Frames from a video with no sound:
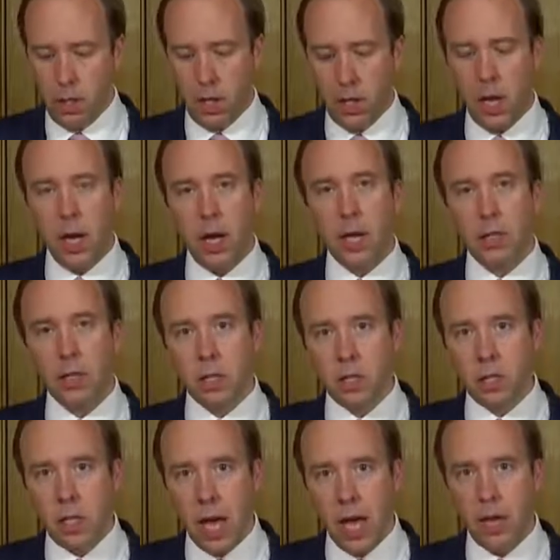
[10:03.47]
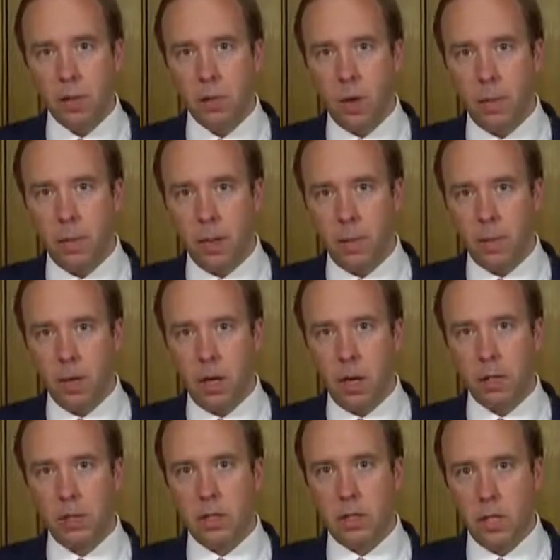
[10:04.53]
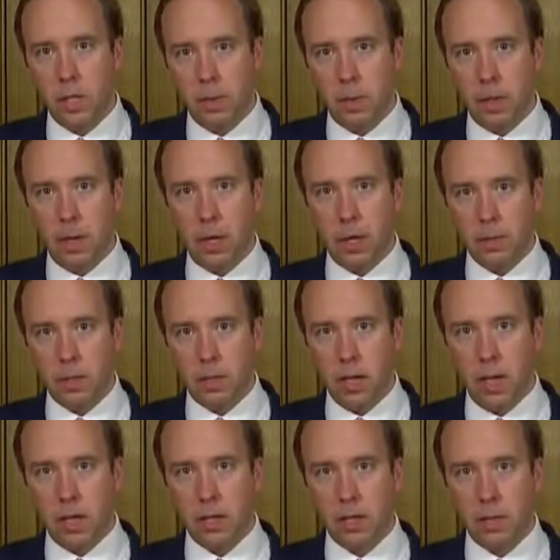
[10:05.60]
And I understand why people are deeply upset.